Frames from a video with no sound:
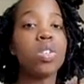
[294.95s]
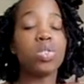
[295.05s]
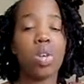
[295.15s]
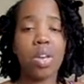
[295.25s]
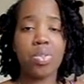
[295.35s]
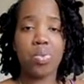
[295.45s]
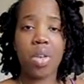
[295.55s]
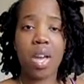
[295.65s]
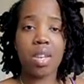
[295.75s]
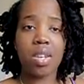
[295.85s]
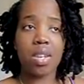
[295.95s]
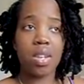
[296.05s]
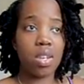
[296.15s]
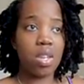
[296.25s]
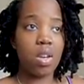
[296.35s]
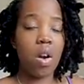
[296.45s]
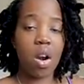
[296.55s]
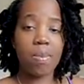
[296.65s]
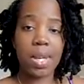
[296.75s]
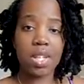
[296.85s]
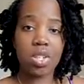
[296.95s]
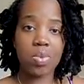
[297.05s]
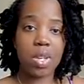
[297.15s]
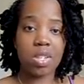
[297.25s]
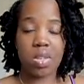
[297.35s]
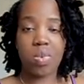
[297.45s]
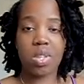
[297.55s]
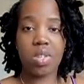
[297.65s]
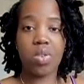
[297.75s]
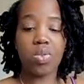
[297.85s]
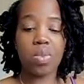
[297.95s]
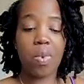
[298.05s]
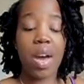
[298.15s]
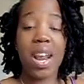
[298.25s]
So I threw that in the garbage because it wasn't usable,